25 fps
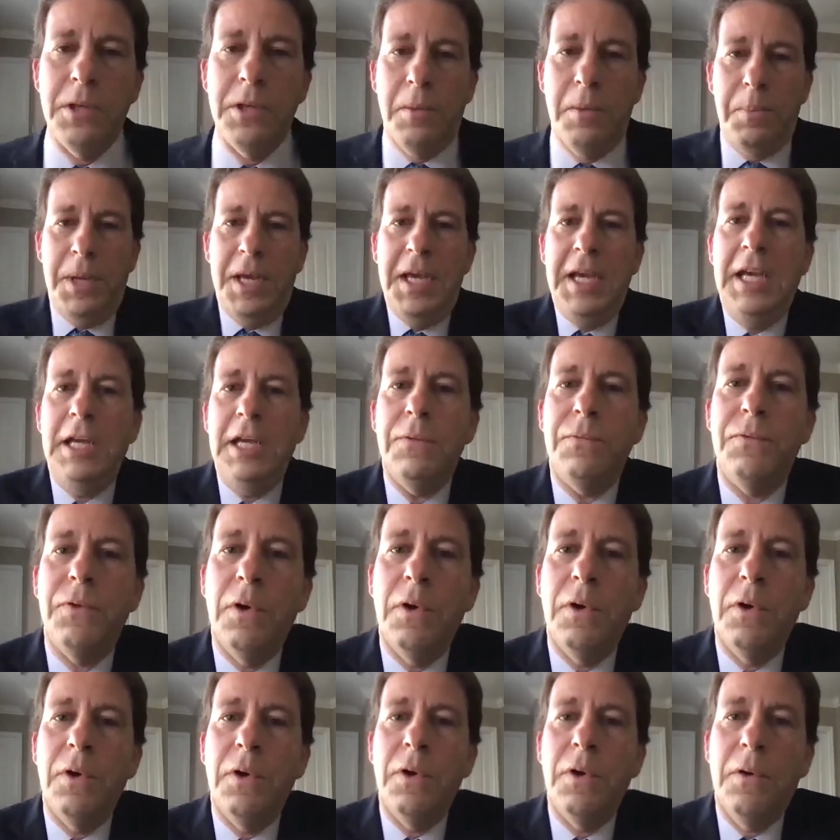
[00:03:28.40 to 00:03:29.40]
the
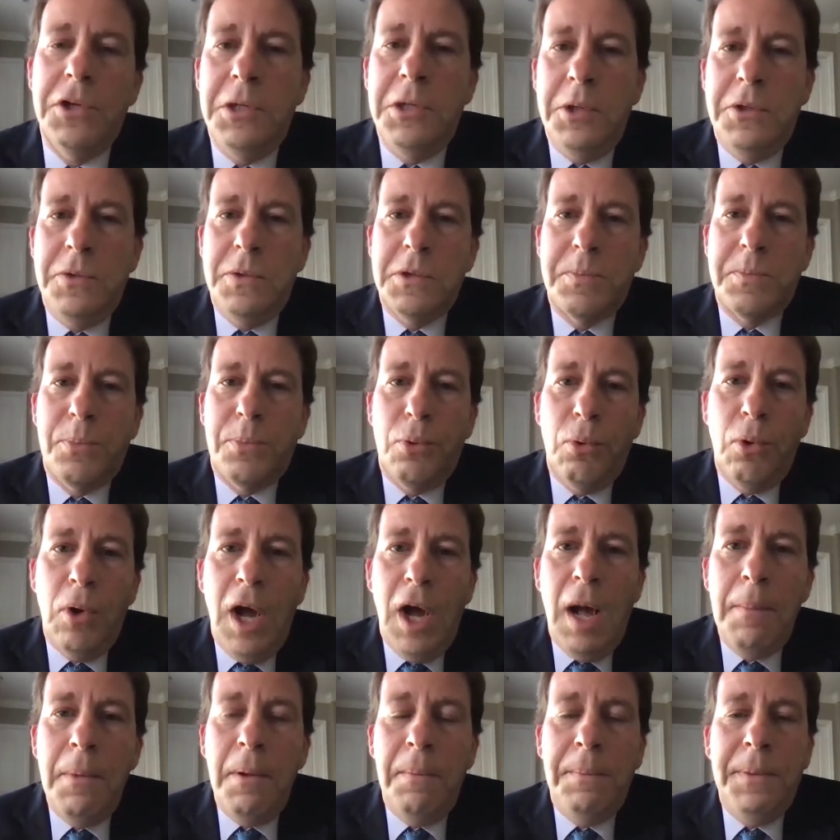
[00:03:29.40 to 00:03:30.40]
painful version, which was
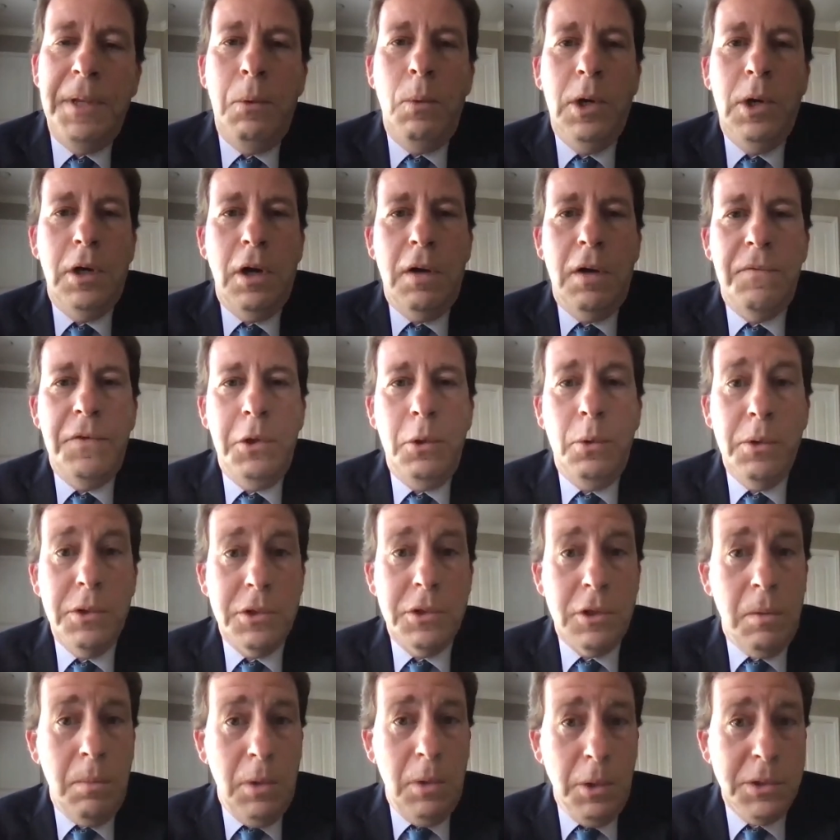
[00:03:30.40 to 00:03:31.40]
probably what our
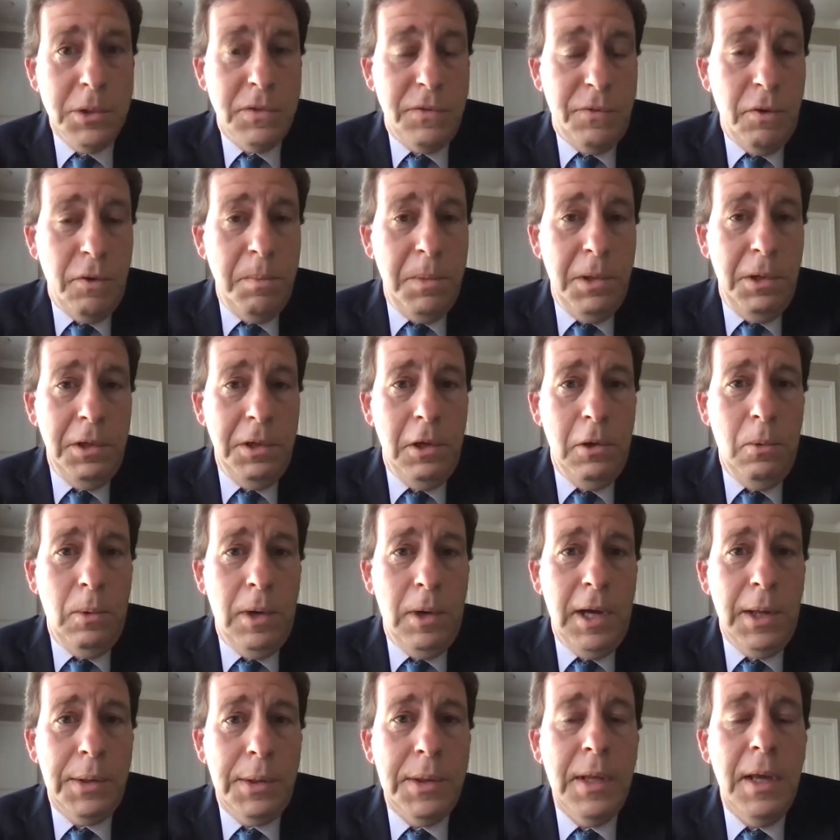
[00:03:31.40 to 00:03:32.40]
viewers are most familiar
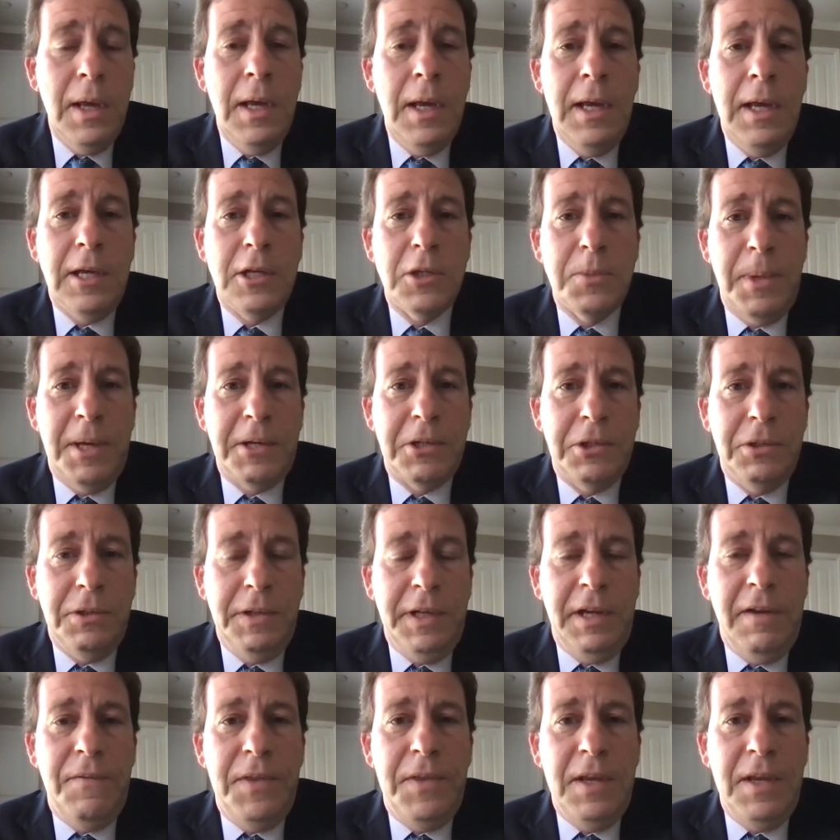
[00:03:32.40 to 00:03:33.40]
with,
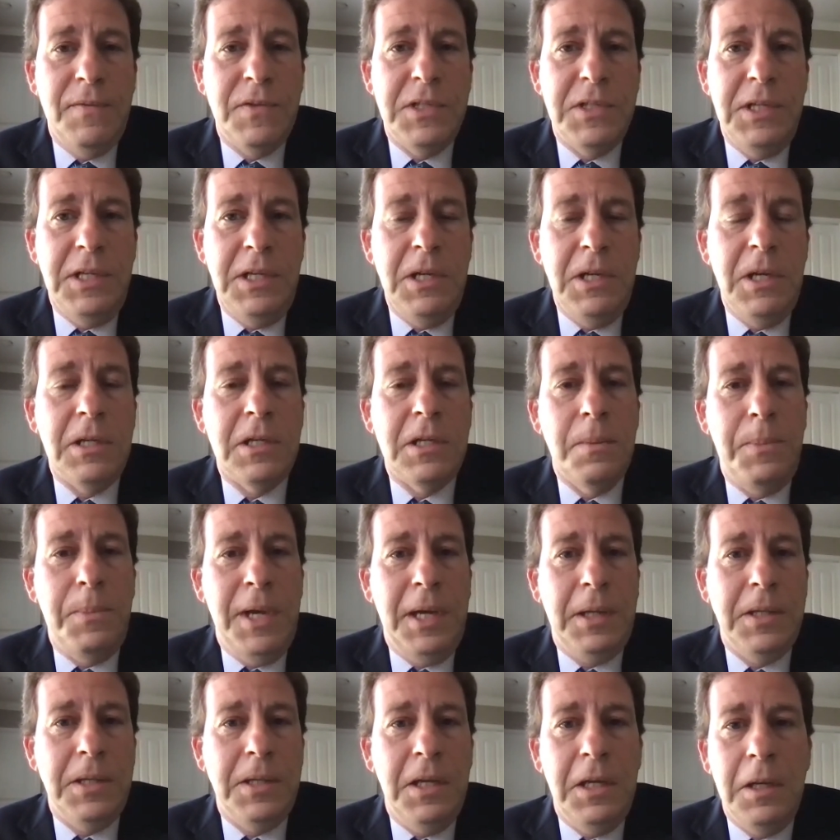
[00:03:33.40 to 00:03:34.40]
especially if they've seen it
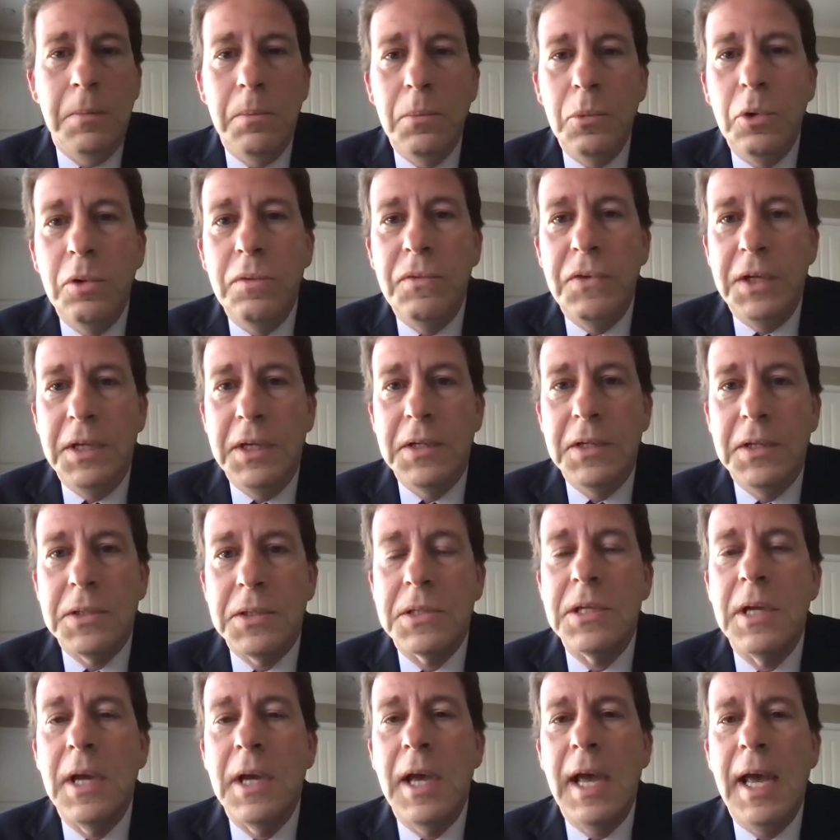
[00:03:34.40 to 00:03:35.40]
depicted in
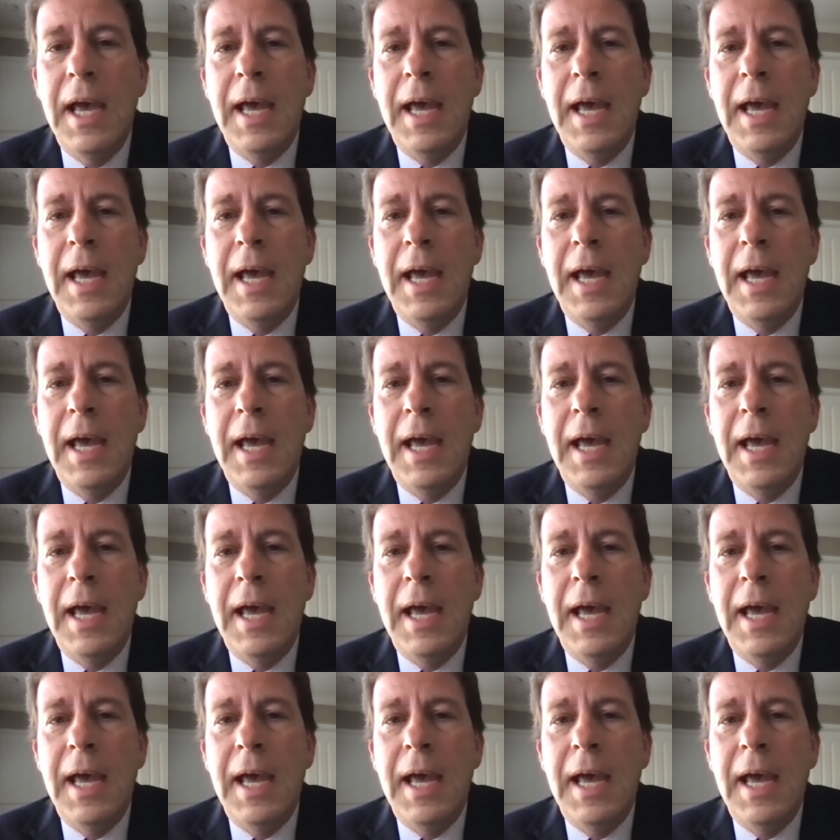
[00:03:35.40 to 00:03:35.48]
movies,